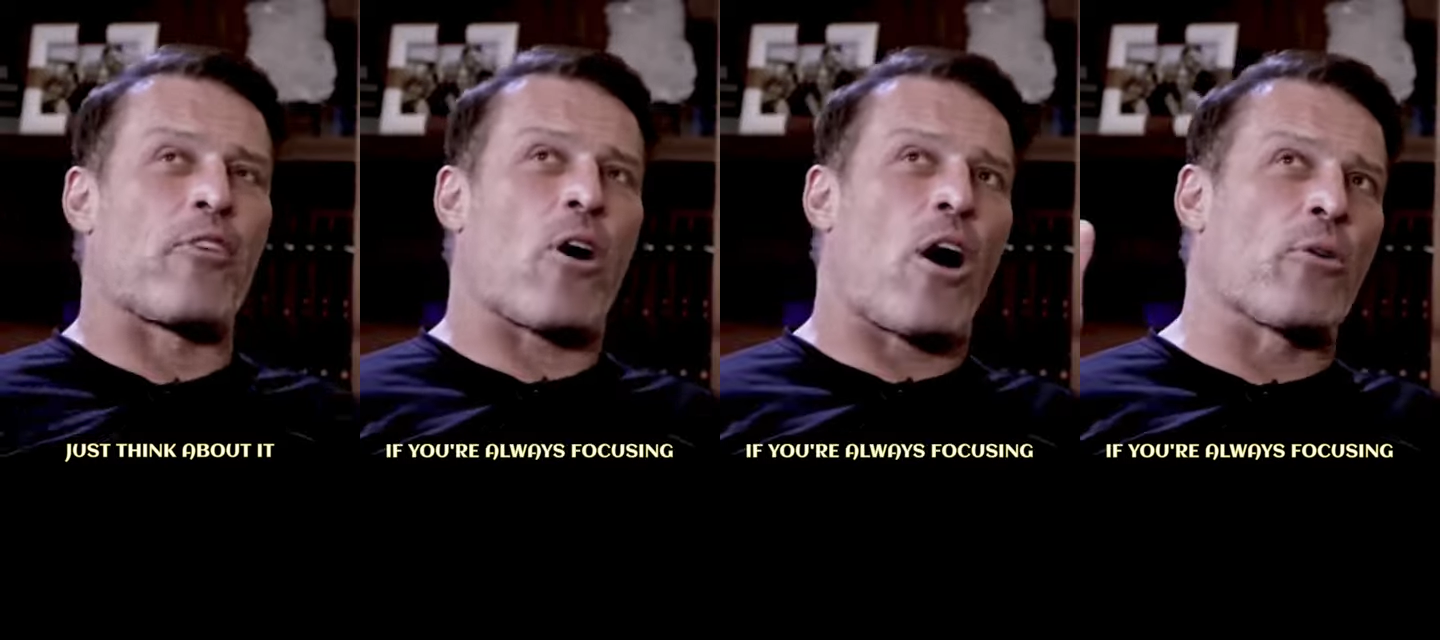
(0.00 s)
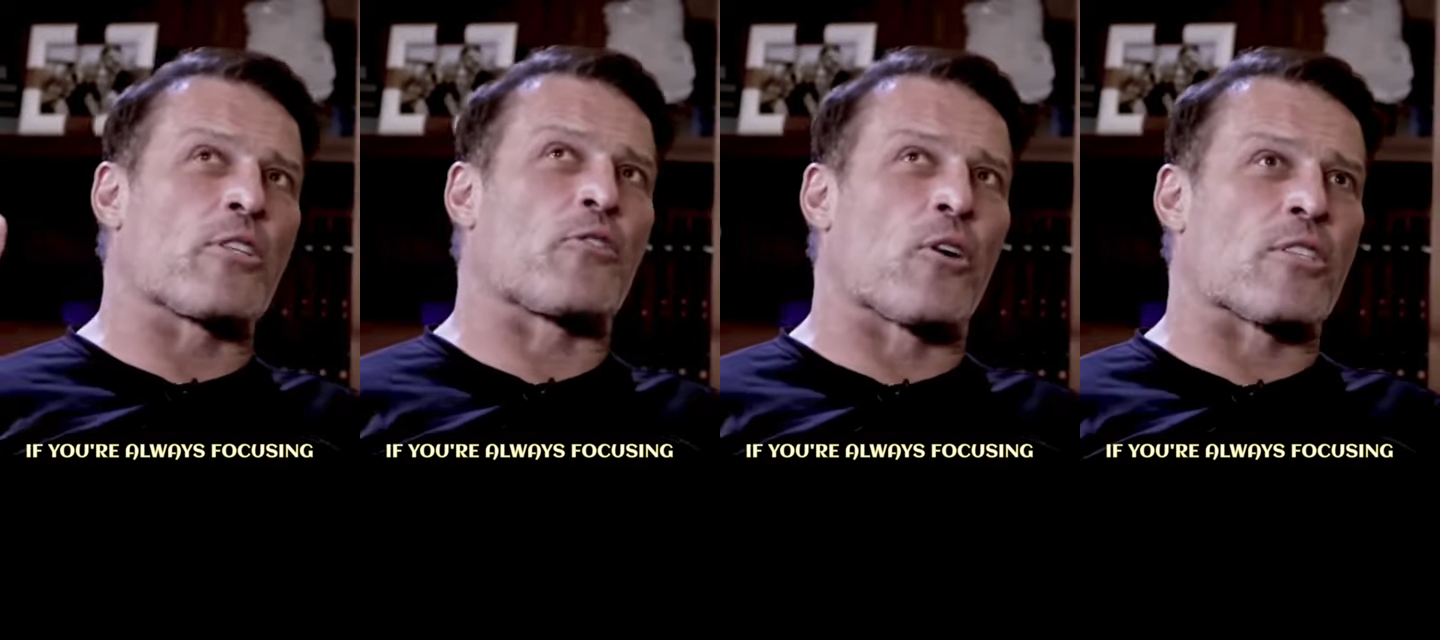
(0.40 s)
If you're
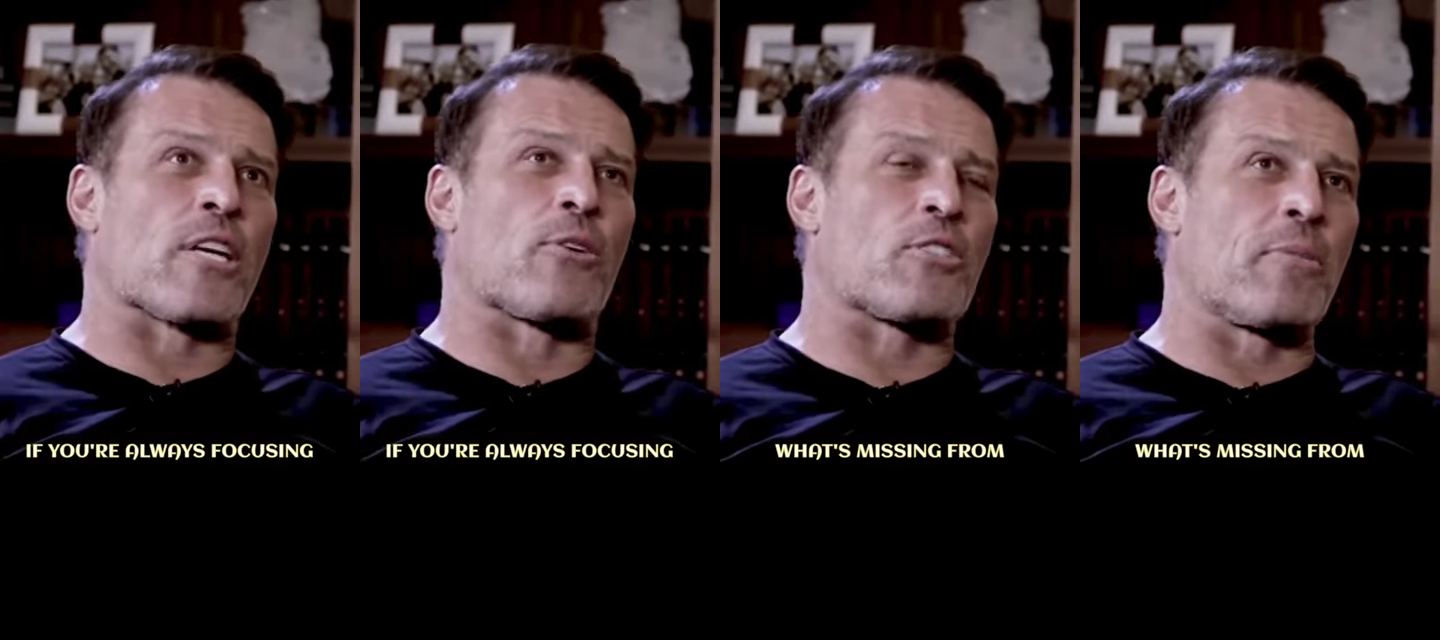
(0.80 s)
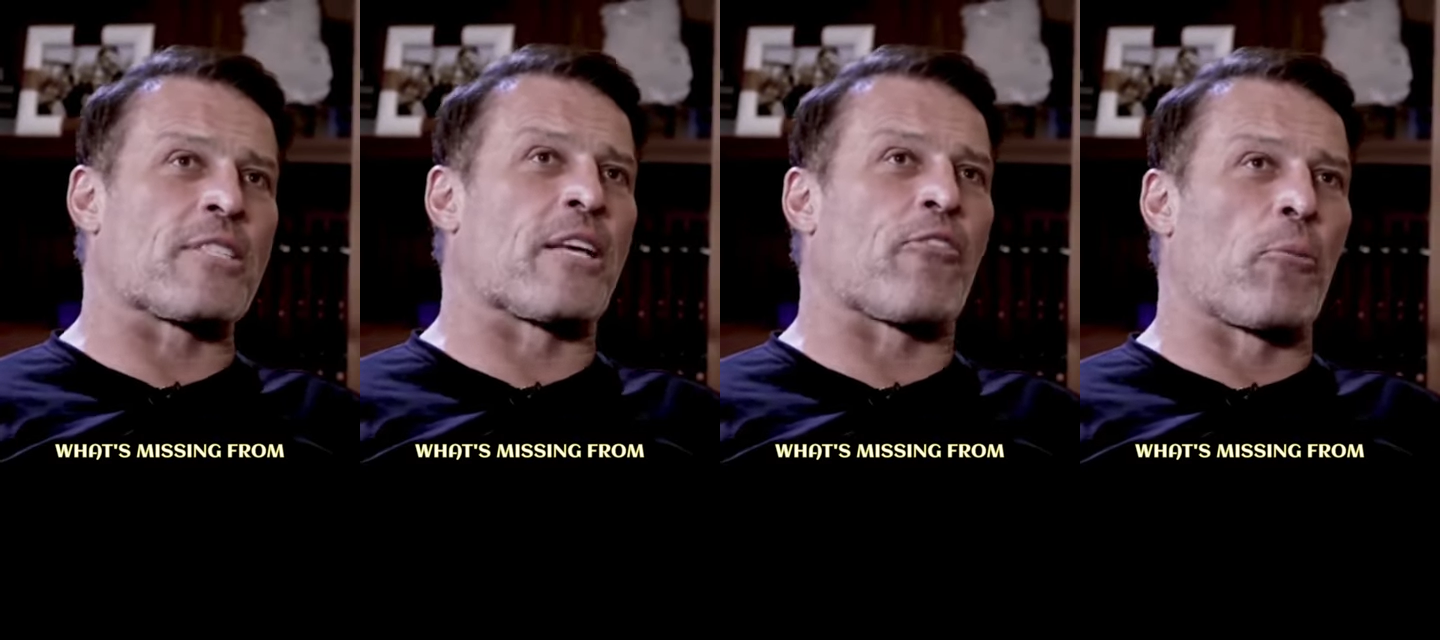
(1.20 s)
always focusing what's
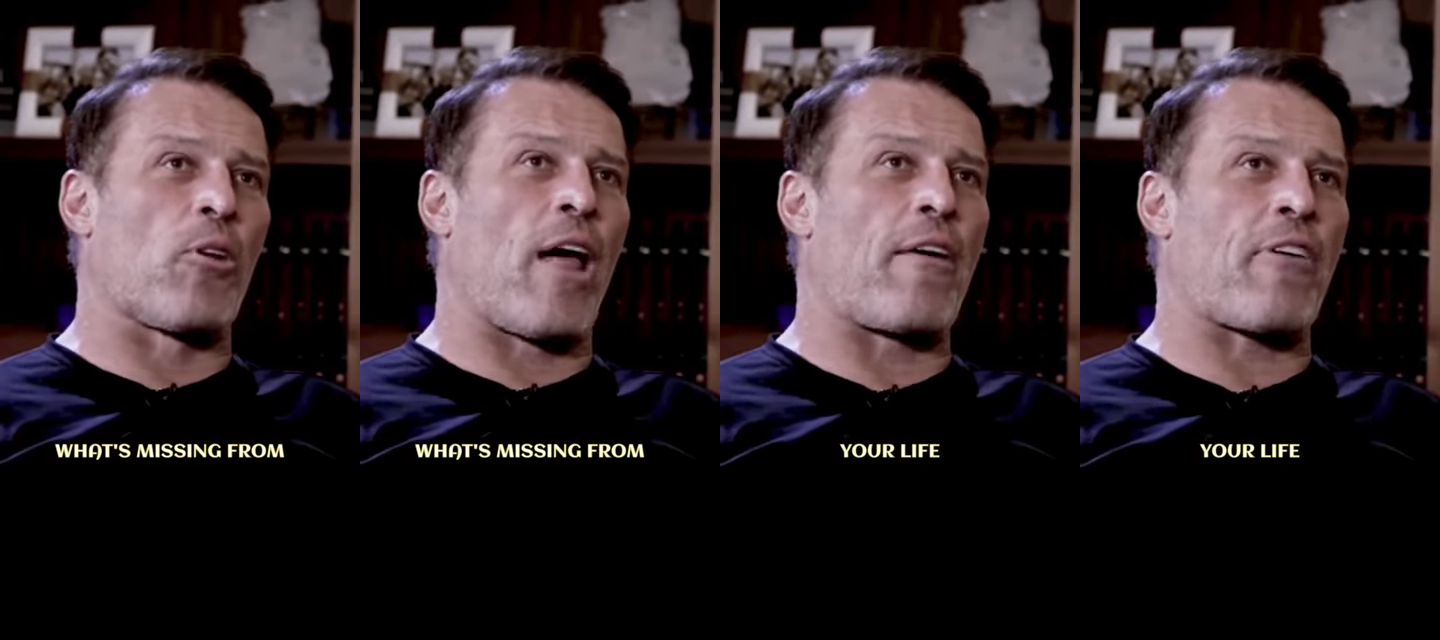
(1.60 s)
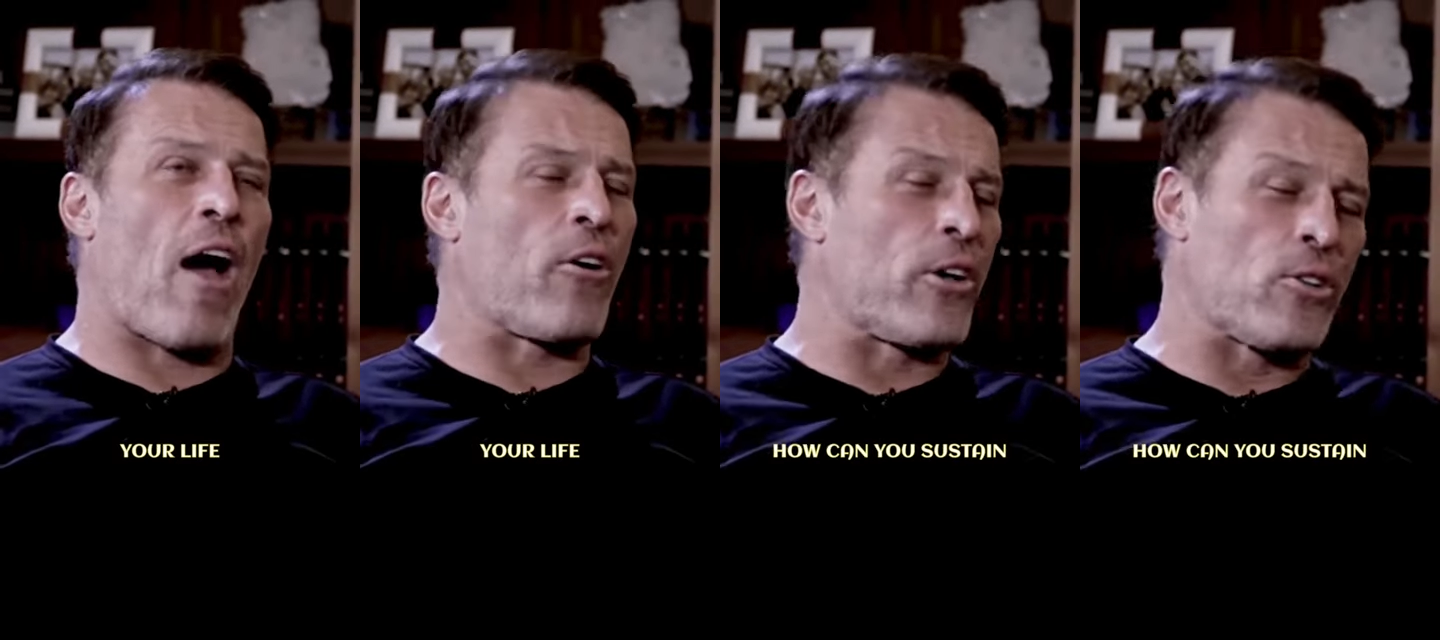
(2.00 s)
missing from your life,
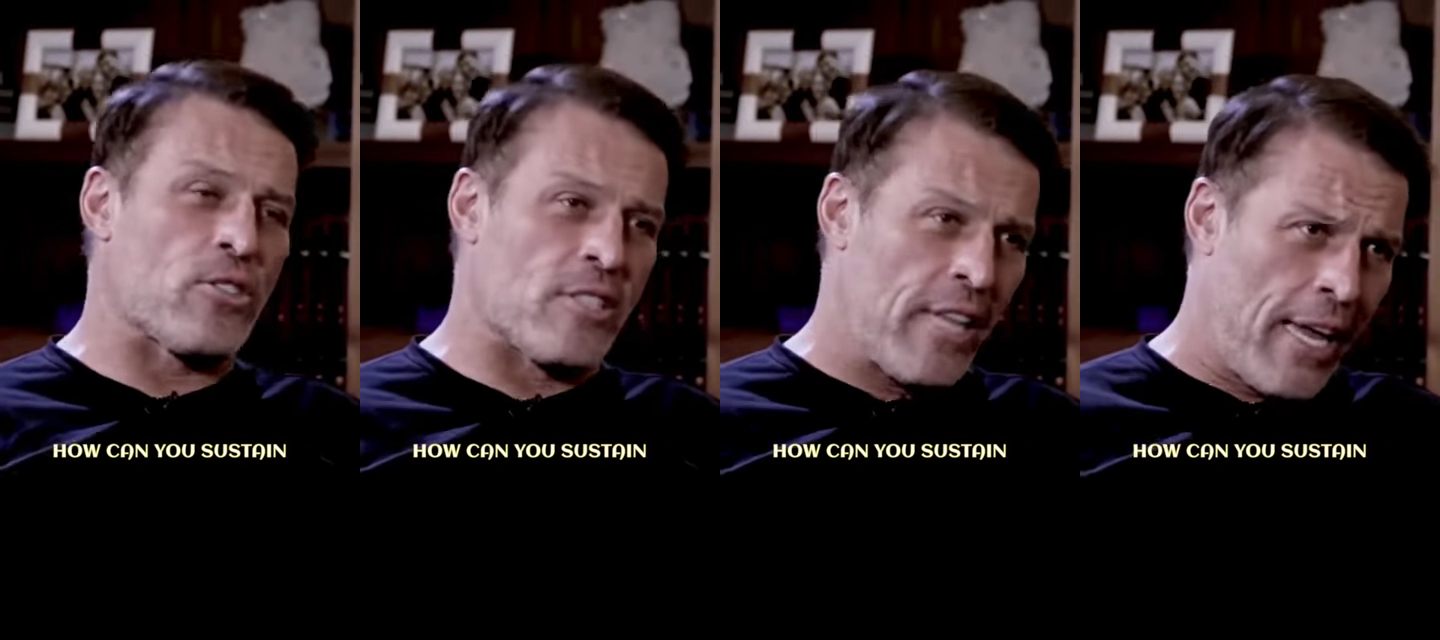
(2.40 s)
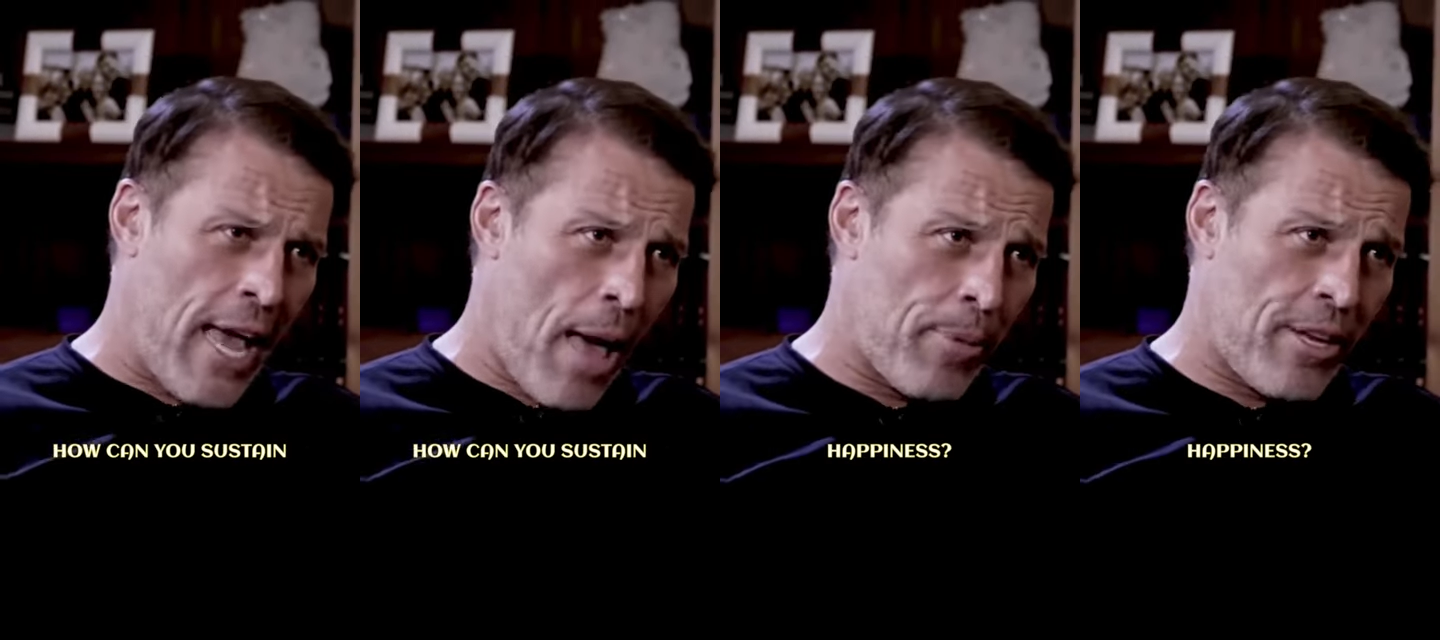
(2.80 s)
how can you
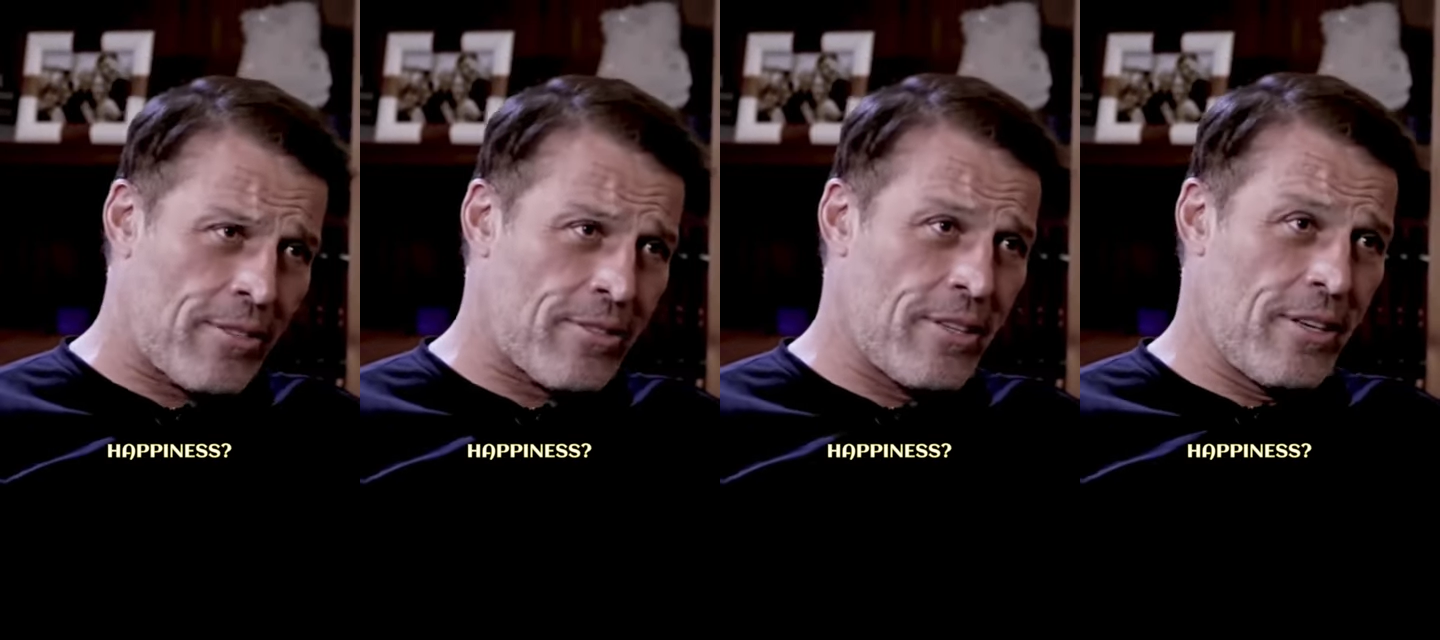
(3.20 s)
sustain happiness?